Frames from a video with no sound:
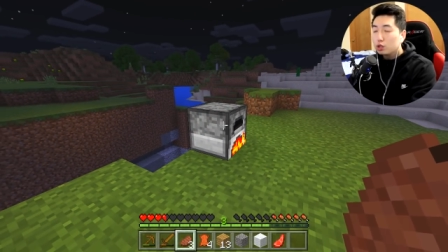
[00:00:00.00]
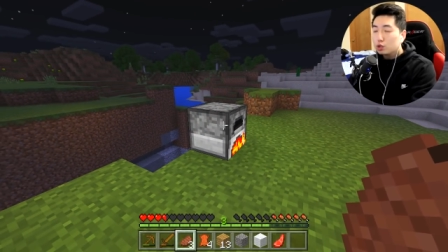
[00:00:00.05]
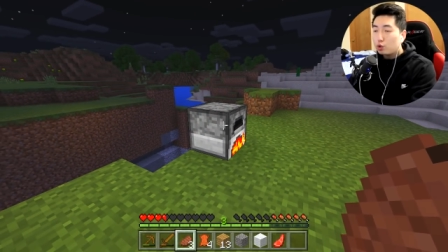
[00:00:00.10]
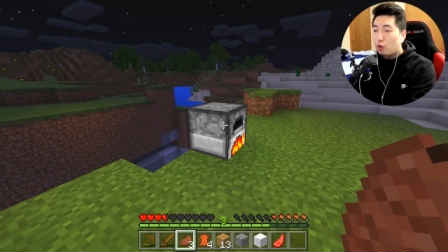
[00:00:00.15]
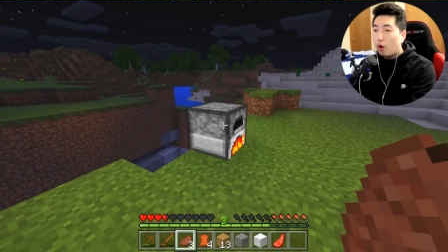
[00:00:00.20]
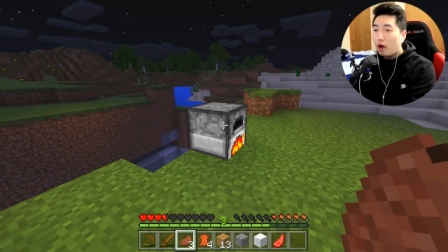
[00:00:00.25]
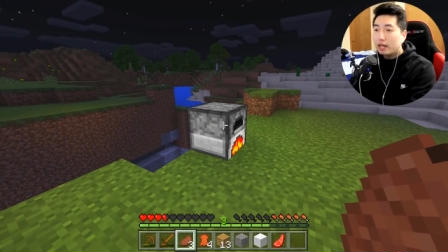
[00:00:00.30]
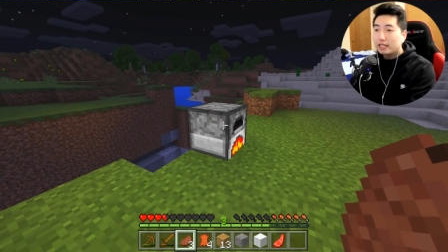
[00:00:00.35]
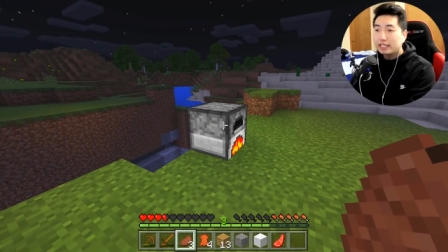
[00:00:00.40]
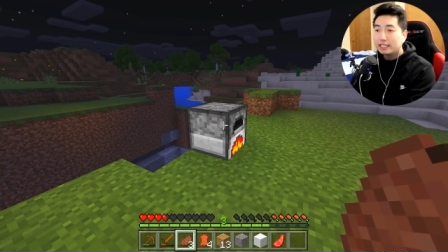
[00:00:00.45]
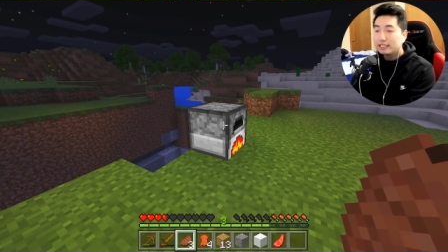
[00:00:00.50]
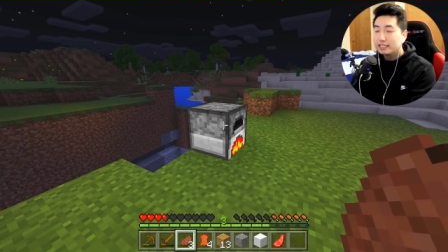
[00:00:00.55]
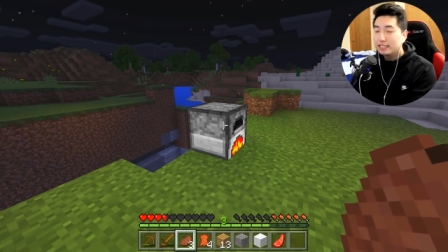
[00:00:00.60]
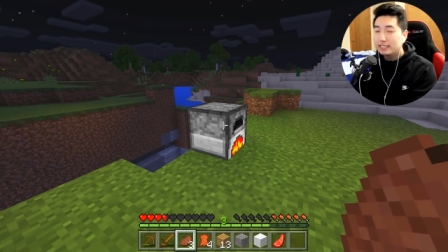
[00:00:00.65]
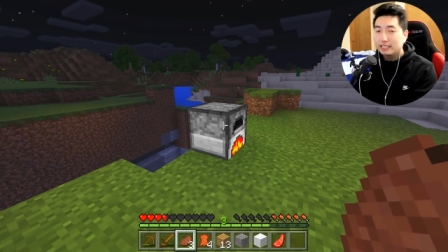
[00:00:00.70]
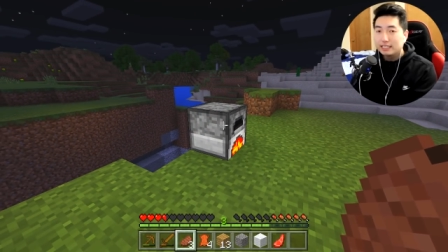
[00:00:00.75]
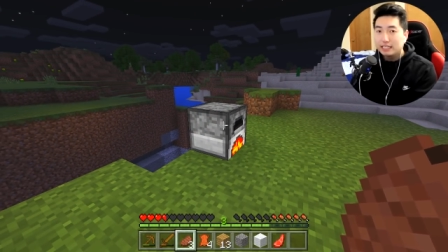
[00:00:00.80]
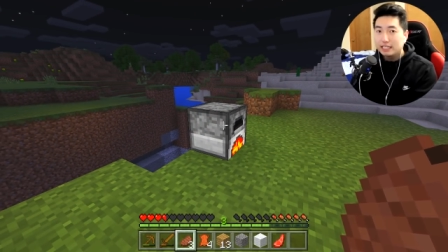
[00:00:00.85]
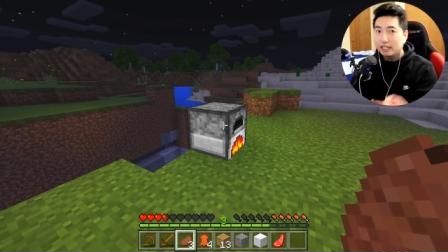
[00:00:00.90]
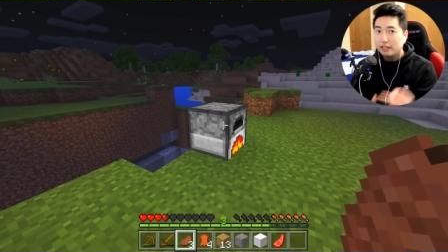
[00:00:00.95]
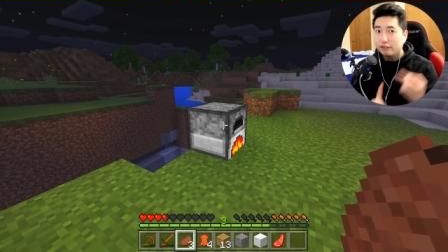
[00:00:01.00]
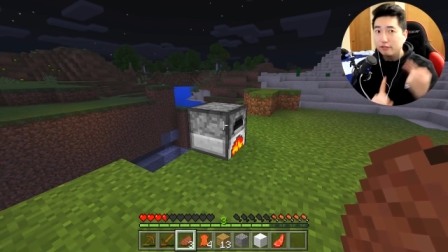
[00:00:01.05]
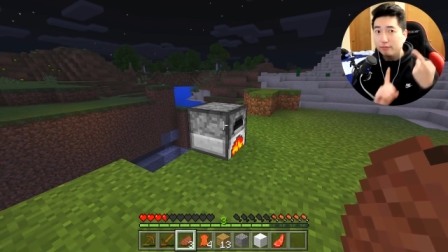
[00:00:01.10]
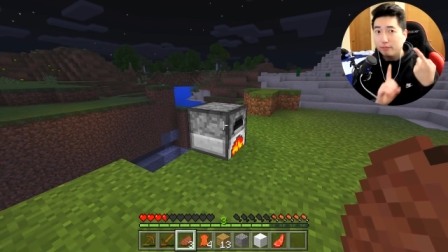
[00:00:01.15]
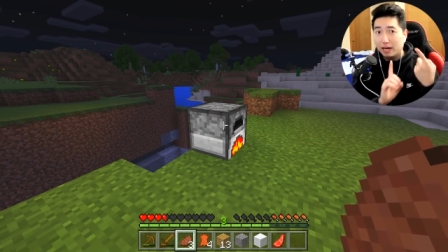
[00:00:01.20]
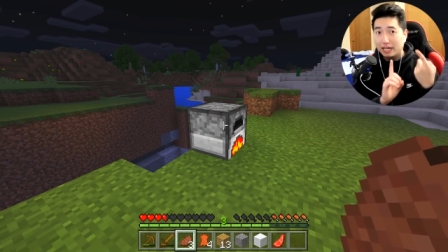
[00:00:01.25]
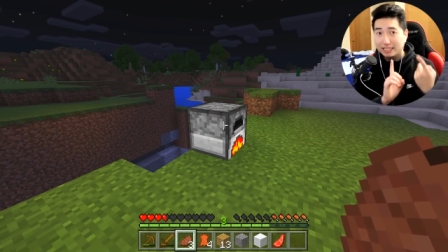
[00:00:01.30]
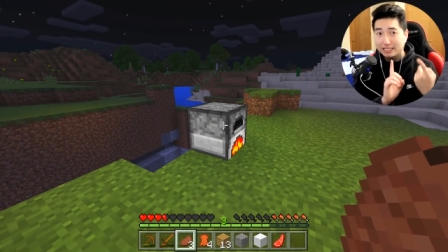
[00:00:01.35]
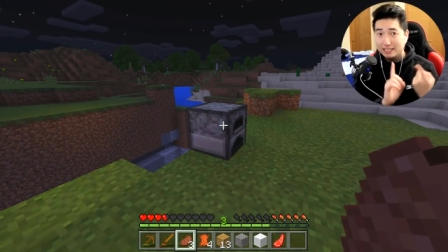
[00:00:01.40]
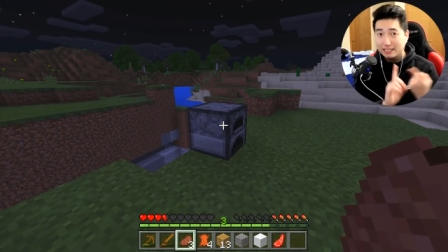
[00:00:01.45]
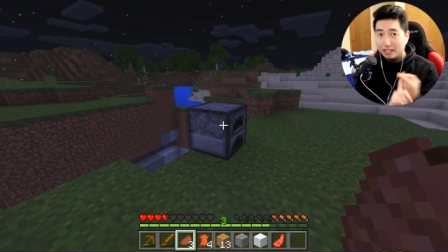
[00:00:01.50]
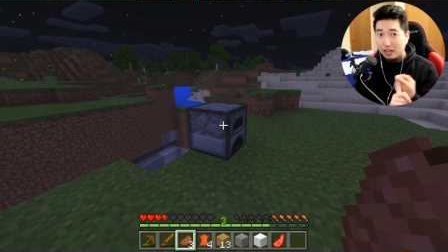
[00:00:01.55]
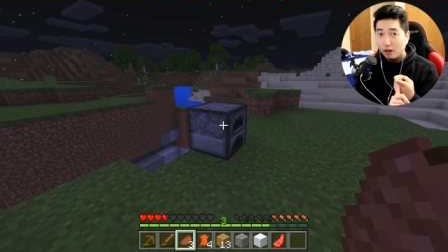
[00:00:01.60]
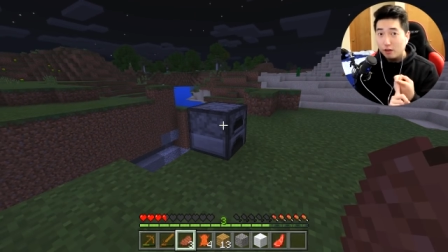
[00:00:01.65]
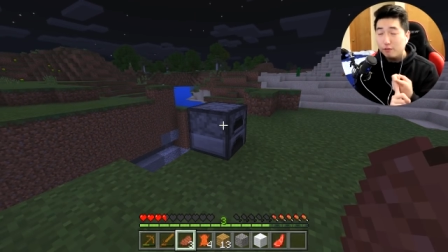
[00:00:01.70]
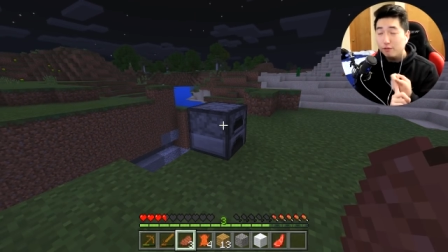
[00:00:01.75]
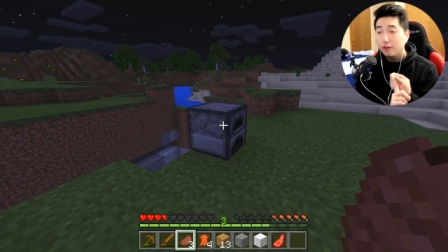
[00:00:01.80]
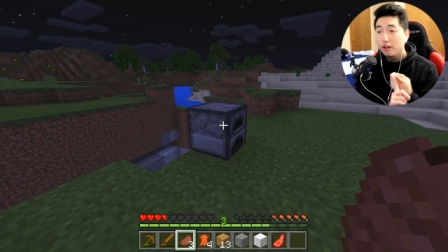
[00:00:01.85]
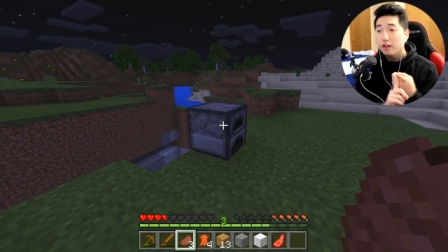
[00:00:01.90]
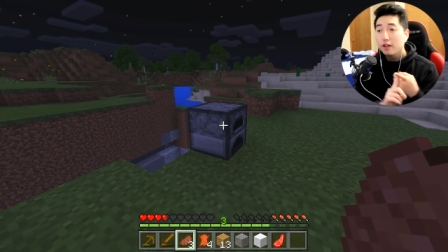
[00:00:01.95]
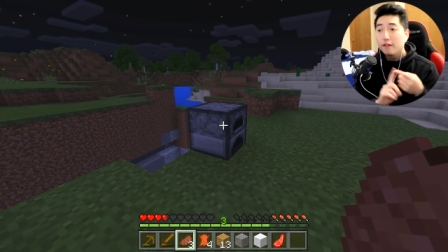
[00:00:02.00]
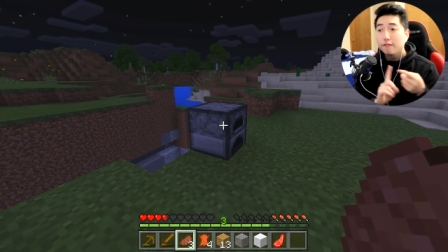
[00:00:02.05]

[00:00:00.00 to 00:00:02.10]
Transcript: squad consisting of myself,